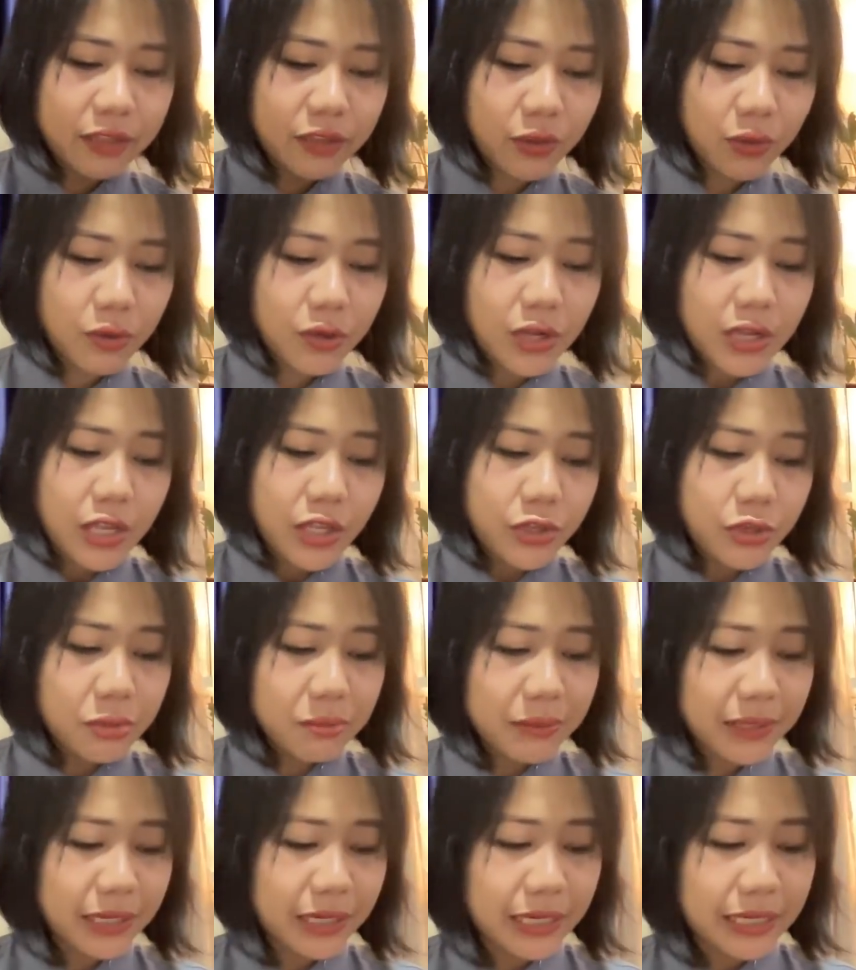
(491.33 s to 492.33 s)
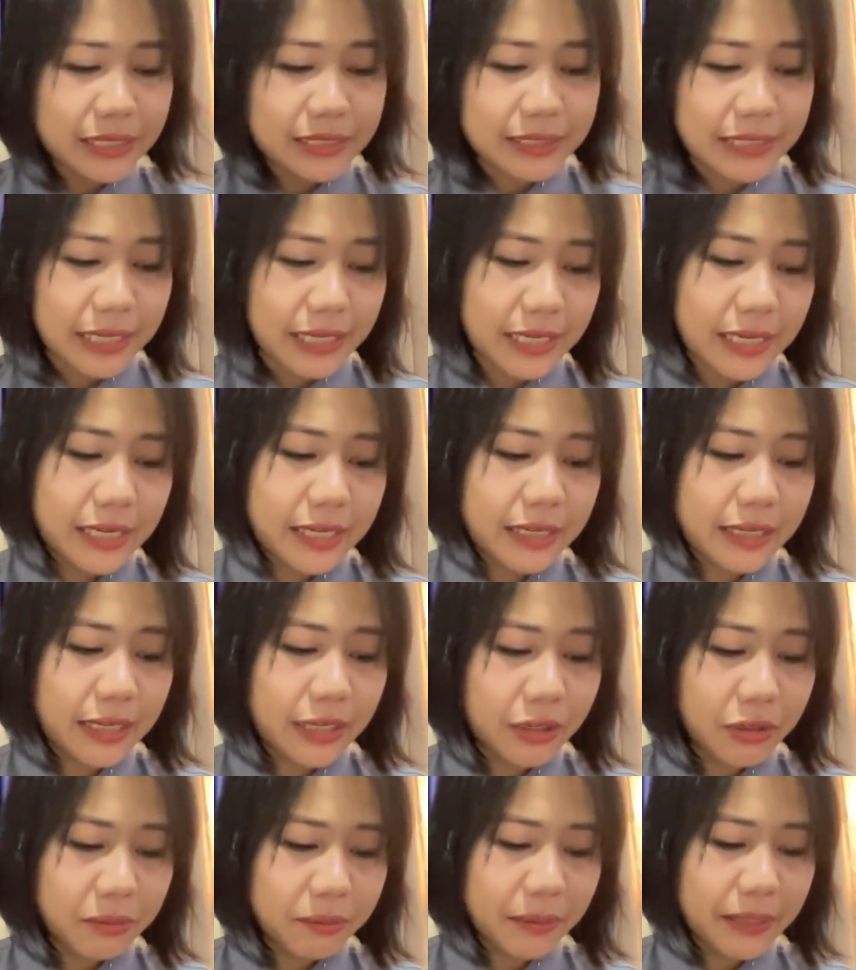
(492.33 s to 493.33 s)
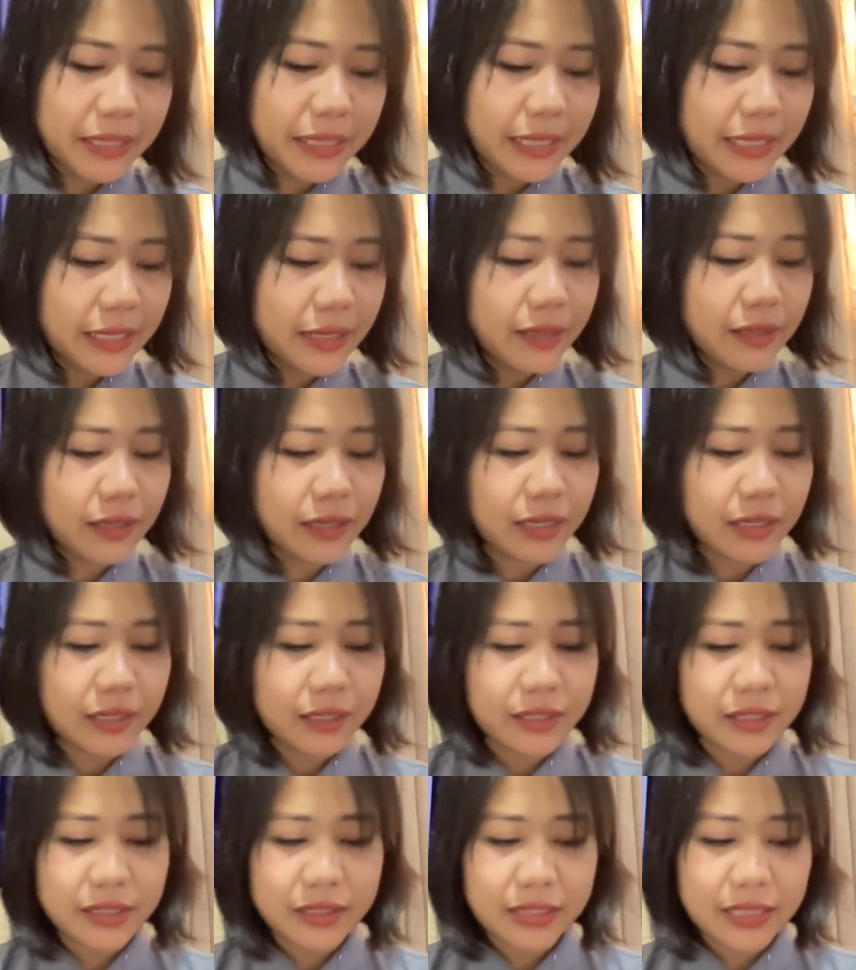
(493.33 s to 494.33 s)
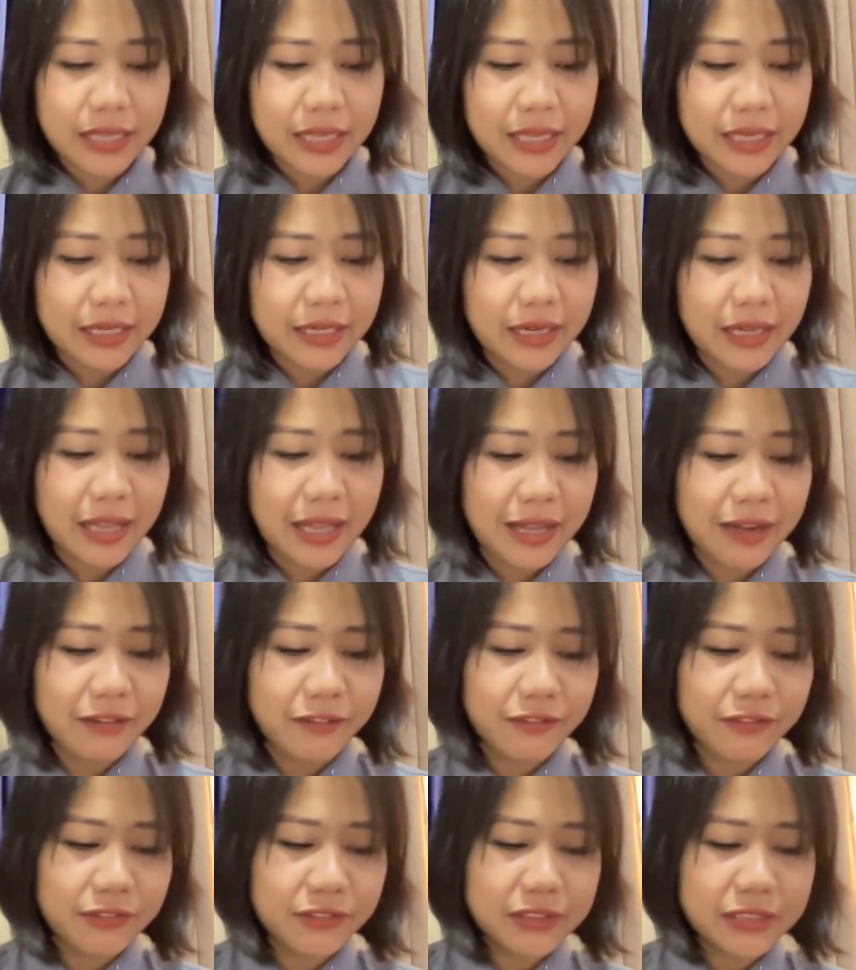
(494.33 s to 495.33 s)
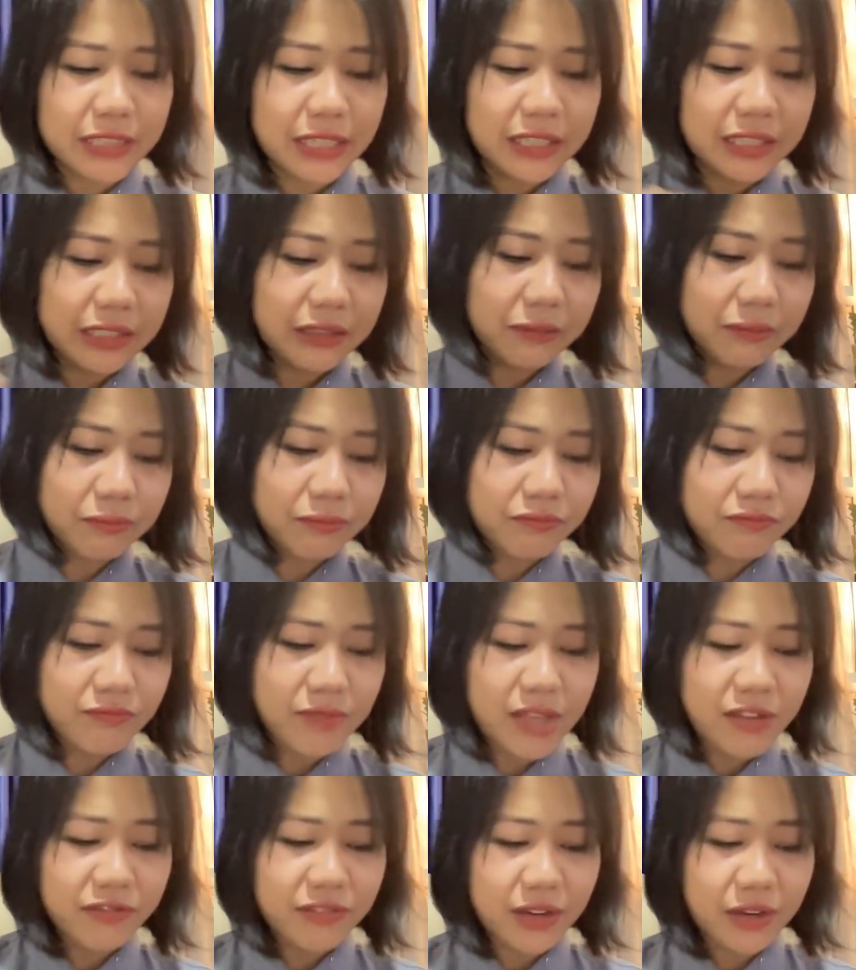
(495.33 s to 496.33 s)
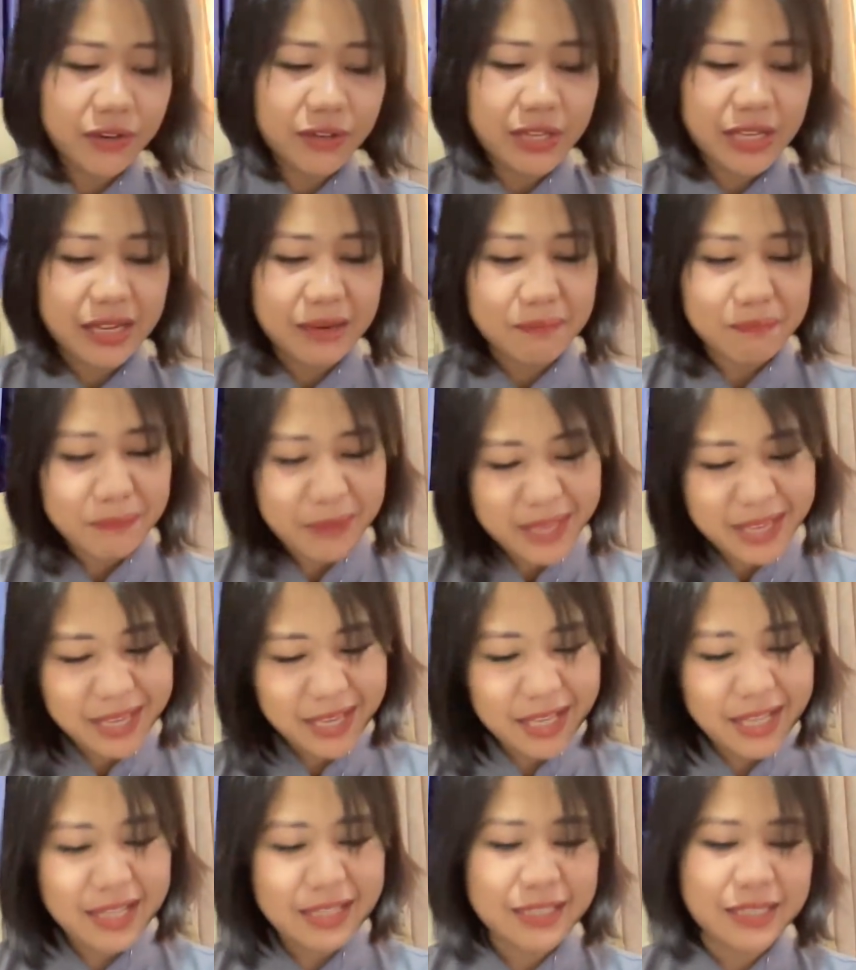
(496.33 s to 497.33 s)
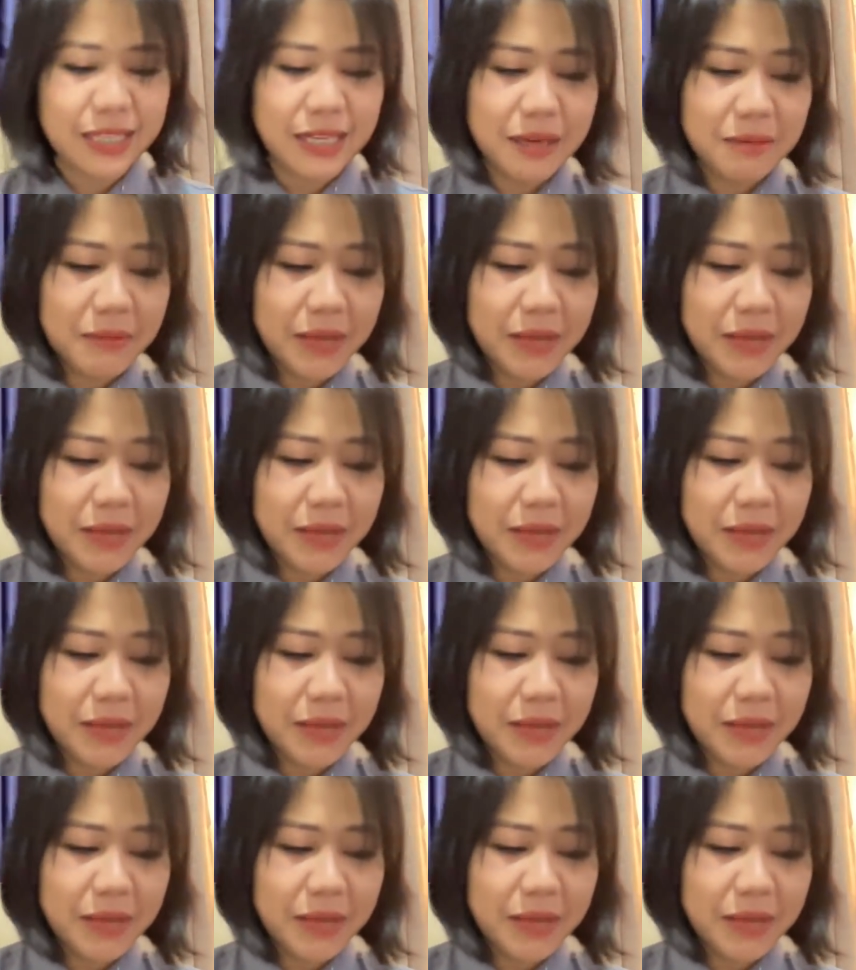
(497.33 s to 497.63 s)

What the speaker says: So yung mga arsenic, ganun pa din, it can be found in paints,